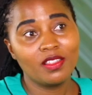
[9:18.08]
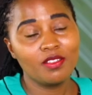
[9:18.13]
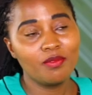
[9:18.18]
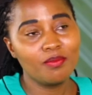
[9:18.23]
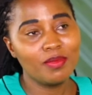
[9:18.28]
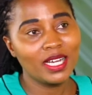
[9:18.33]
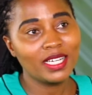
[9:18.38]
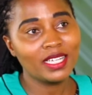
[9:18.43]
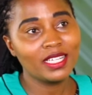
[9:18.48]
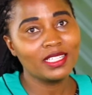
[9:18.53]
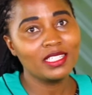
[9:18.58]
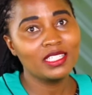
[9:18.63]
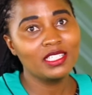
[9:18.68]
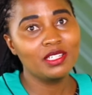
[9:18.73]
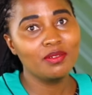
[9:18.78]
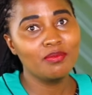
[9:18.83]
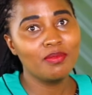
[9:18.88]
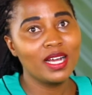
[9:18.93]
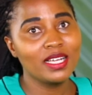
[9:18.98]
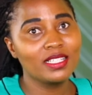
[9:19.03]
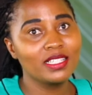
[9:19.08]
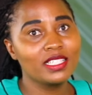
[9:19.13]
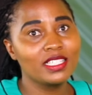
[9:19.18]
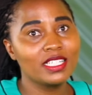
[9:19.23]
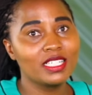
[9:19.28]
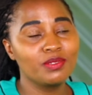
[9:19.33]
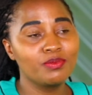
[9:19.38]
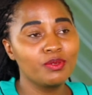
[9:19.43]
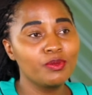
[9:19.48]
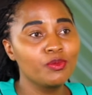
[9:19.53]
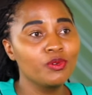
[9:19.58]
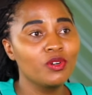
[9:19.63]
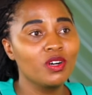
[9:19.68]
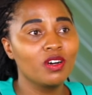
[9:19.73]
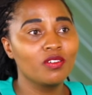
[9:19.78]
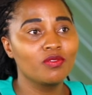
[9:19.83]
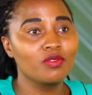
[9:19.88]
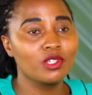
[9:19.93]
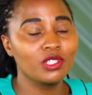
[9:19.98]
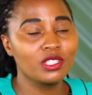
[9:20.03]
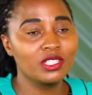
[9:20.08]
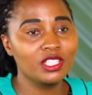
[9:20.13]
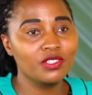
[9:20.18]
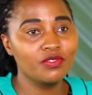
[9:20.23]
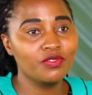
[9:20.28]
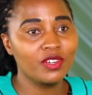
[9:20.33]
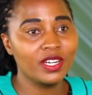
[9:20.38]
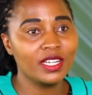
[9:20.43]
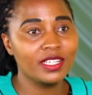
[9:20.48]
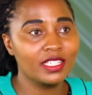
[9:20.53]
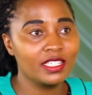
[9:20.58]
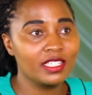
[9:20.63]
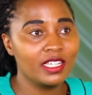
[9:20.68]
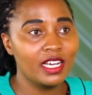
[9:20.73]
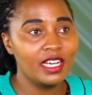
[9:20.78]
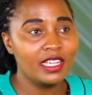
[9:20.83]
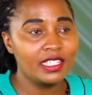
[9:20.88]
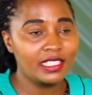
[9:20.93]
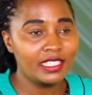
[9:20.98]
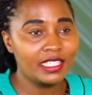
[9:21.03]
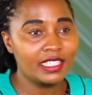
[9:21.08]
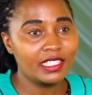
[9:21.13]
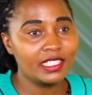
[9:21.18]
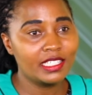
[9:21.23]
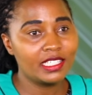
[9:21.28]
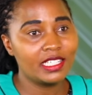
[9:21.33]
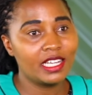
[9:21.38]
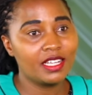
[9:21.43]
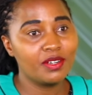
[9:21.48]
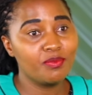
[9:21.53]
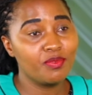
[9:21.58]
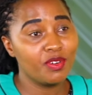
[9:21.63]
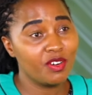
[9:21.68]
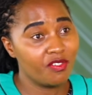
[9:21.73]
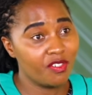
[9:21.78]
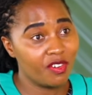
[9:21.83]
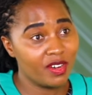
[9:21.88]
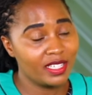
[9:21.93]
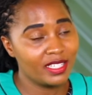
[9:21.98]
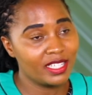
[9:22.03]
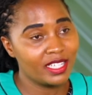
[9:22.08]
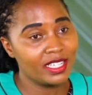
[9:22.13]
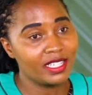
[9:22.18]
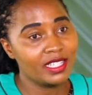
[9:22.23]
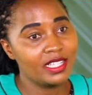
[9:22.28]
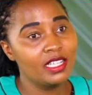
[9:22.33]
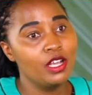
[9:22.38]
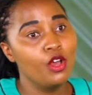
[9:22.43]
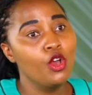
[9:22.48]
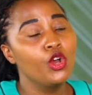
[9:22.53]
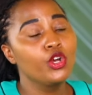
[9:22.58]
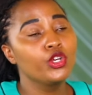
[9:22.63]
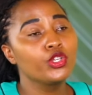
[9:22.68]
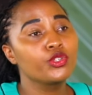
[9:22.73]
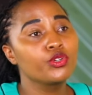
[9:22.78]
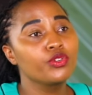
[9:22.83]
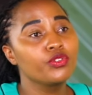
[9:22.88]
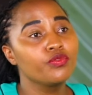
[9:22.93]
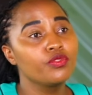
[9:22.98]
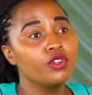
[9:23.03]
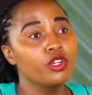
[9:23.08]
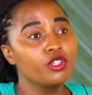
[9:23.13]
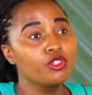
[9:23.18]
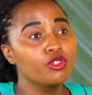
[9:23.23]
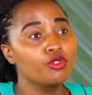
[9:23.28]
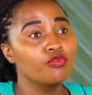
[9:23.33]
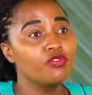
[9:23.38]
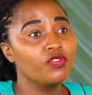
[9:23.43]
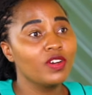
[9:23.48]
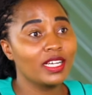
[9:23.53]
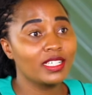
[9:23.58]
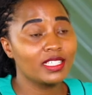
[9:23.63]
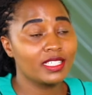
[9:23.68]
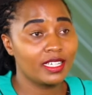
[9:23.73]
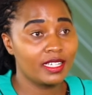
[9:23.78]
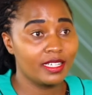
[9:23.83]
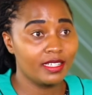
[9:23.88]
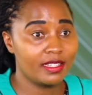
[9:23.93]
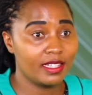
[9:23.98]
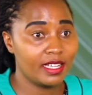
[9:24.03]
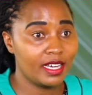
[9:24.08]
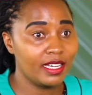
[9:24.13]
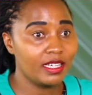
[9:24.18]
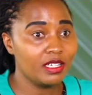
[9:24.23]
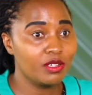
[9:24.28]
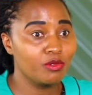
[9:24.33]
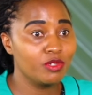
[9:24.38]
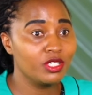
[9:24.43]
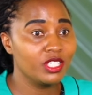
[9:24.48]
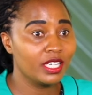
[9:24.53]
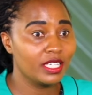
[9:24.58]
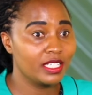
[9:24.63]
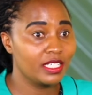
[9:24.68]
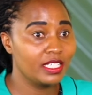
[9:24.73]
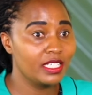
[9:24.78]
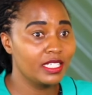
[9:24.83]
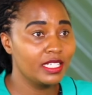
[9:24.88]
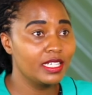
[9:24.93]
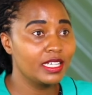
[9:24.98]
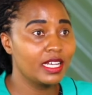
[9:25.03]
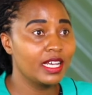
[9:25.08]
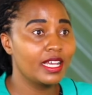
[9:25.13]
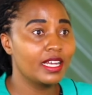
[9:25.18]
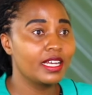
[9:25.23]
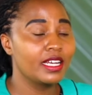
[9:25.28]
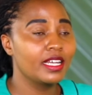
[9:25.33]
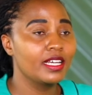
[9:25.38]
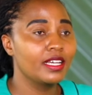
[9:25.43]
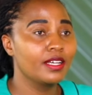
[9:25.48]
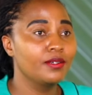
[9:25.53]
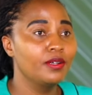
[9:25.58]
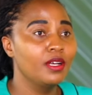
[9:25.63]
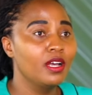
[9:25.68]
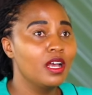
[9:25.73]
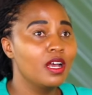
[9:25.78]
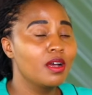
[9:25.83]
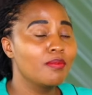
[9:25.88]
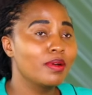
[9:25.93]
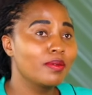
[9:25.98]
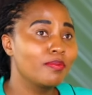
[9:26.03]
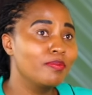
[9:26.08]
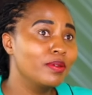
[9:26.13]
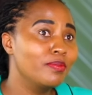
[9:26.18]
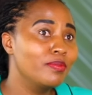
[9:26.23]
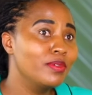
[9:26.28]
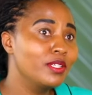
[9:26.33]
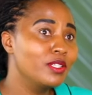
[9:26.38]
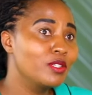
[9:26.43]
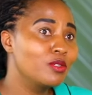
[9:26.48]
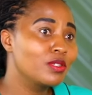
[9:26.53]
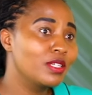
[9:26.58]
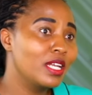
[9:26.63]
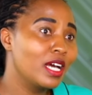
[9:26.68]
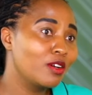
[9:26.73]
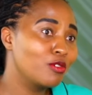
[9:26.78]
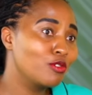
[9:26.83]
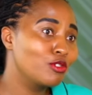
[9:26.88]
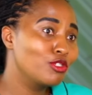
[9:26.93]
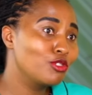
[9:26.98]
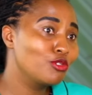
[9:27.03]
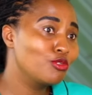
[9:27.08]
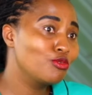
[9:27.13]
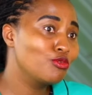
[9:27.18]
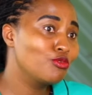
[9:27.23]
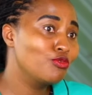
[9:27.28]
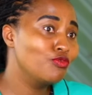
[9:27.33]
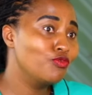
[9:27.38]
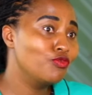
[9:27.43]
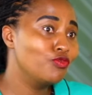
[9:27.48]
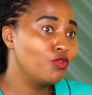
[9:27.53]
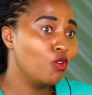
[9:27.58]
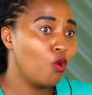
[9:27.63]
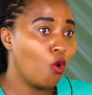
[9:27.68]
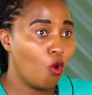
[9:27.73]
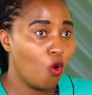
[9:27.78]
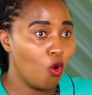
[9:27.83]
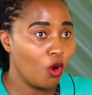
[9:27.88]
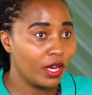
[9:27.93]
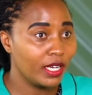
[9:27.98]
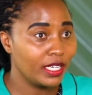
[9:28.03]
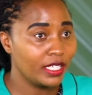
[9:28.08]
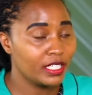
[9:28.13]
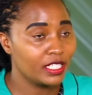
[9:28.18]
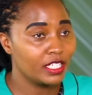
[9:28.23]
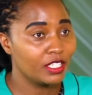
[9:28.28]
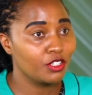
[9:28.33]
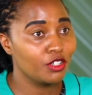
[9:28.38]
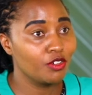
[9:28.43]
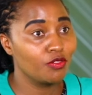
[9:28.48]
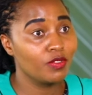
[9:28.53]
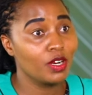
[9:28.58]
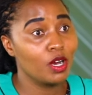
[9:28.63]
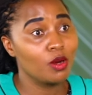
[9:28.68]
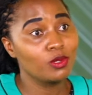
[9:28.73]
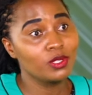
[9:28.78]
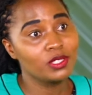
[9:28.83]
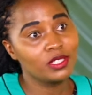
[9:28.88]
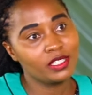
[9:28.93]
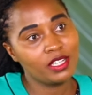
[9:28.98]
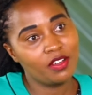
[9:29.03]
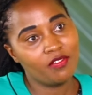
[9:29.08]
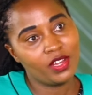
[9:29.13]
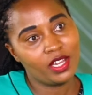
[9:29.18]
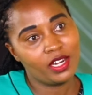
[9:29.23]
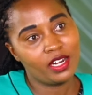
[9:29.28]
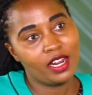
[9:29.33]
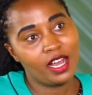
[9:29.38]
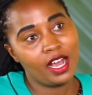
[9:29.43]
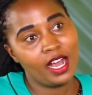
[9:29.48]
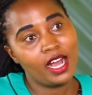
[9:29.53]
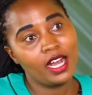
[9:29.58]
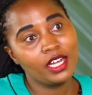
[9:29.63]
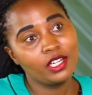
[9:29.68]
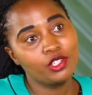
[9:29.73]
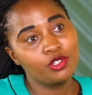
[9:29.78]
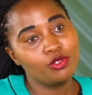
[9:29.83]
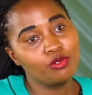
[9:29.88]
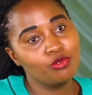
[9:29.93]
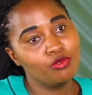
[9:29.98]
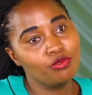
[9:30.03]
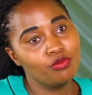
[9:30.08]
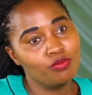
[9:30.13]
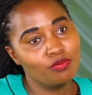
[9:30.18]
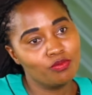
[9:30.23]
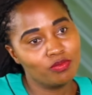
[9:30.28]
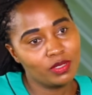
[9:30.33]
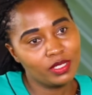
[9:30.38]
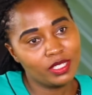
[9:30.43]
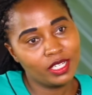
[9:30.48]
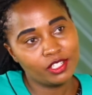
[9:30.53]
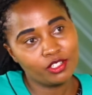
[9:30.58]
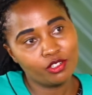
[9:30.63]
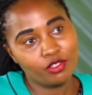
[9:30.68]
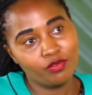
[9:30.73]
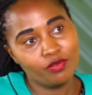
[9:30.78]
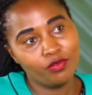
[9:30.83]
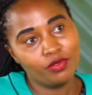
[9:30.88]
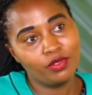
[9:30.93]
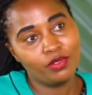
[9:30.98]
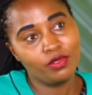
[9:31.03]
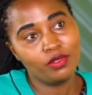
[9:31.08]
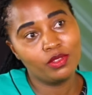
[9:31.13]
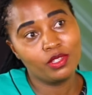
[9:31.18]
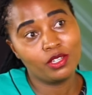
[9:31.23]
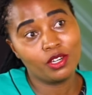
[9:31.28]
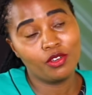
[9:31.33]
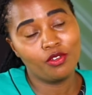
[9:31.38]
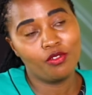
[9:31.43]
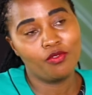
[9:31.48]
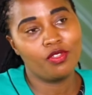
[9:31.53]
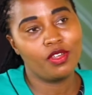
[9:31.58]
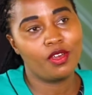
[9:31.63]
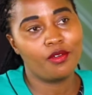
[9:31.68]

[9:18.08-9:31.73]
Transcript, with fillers: The market demands that people have got different tastes and preferences, so you've got to factor in that, which I did. And uh, my babies narrowed to four instead of now seven. I had to get off three of